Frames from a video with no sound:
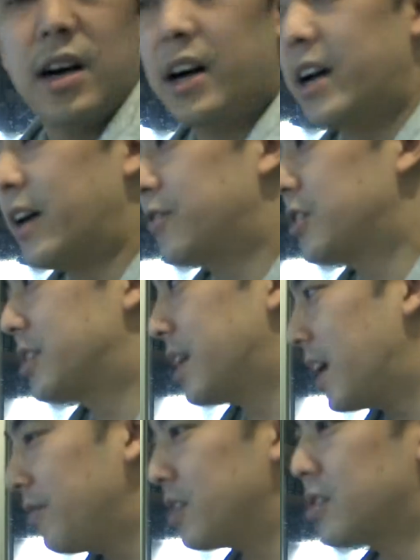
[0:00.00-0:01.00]
I have to
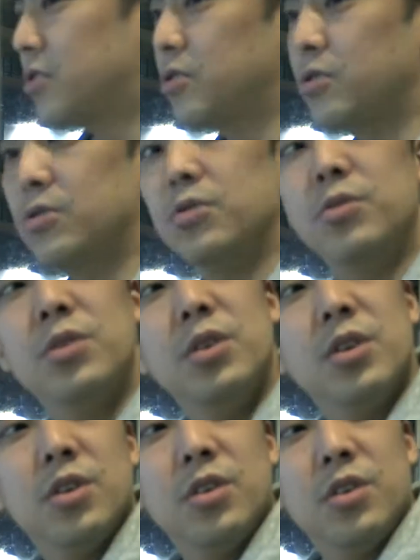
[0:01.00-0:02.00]
save it to
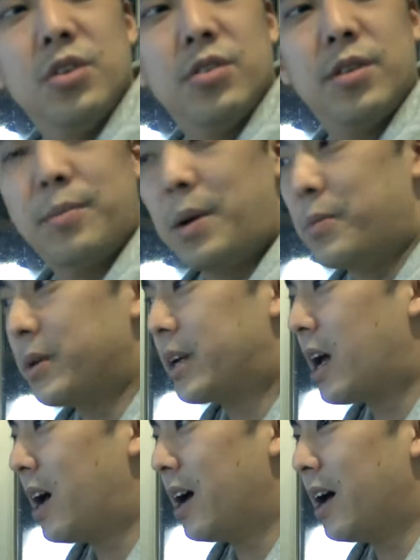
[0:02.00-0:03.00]
the memory
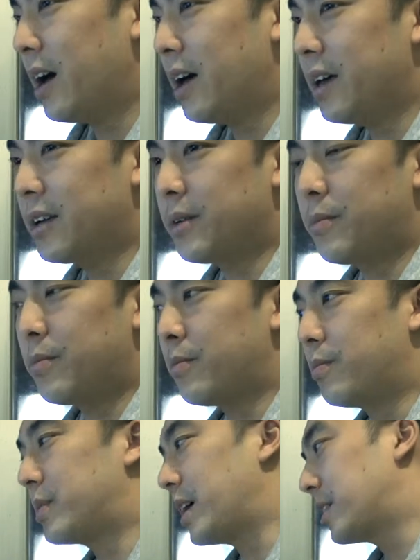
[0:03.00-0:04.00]
card,
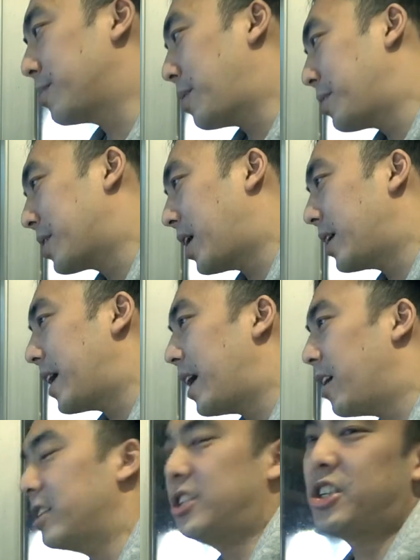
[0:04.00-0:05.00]
take the memory card
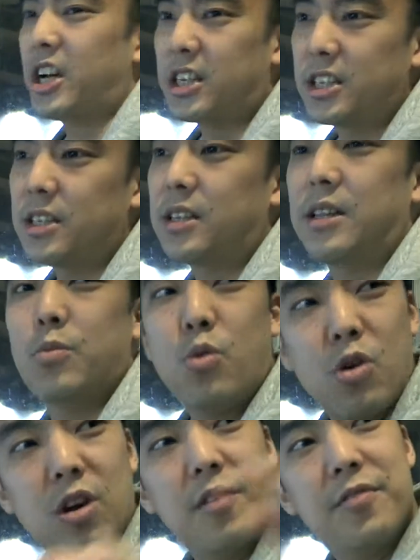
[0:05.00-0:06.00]
out, eject it, and then
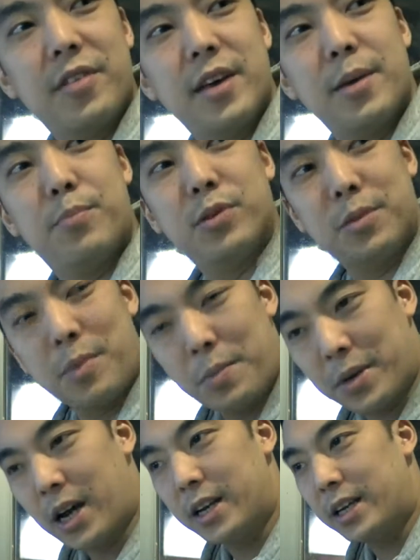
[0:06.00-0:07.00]
walk over there, put the
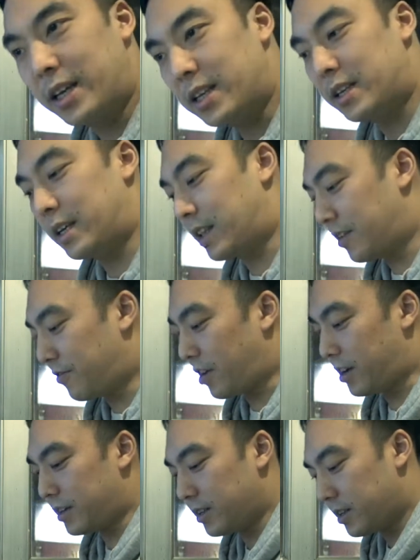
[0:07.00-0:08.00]
memory card in, and then
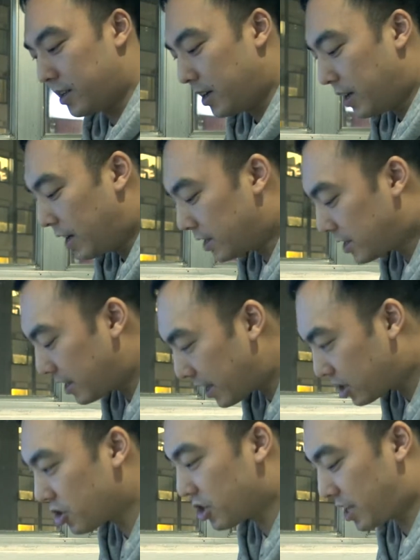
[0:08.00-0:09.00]
find it. It's an
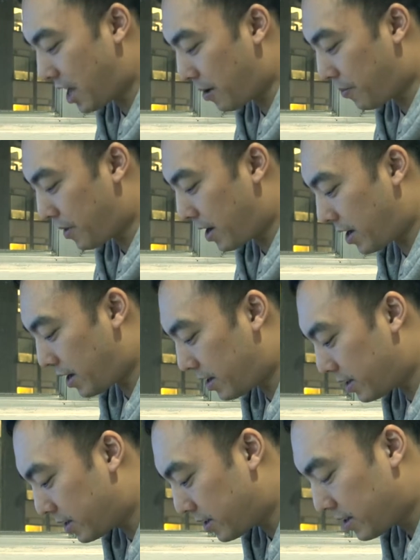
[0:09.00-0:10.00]
extra step,
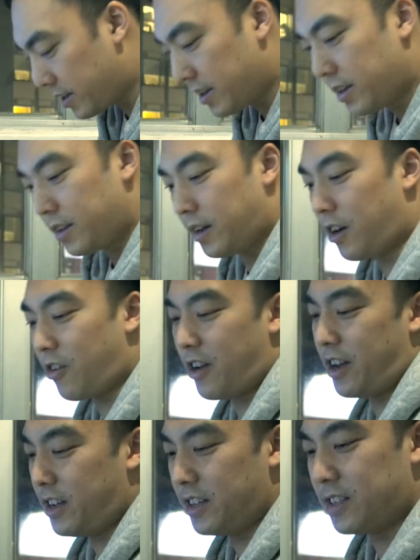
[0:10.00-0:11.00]
and
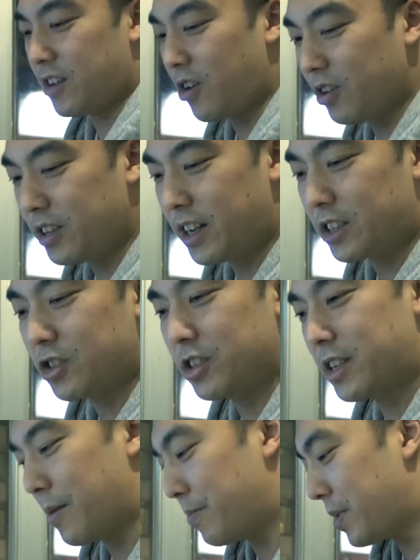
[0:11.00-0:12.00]
alright, it's only an extra
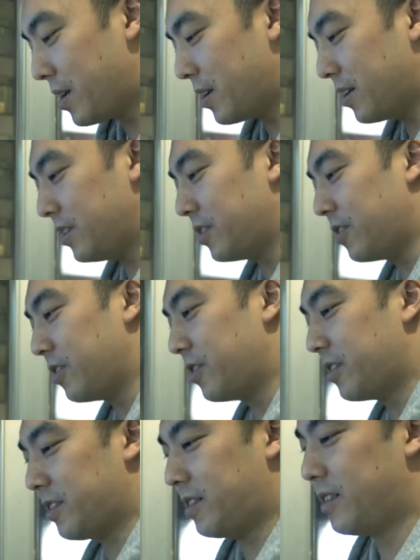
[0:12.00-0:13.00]
step, but you know,
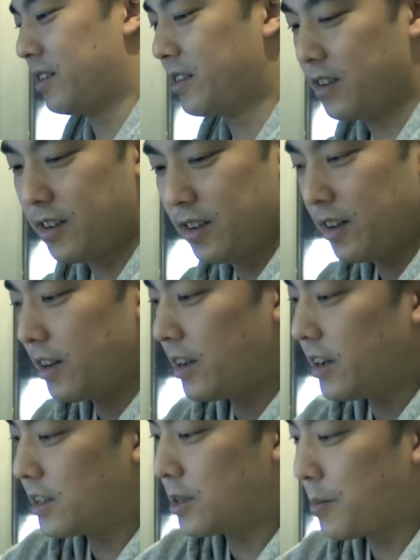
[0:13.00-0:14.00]

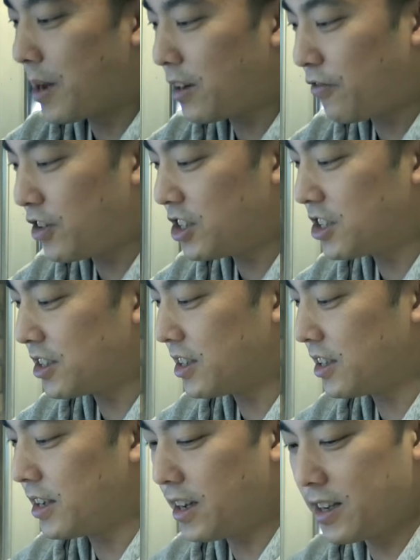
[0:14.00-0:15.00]
it's about
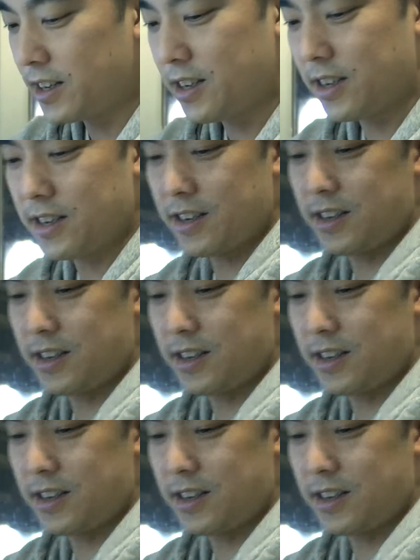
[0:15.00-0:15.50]
efficiency, and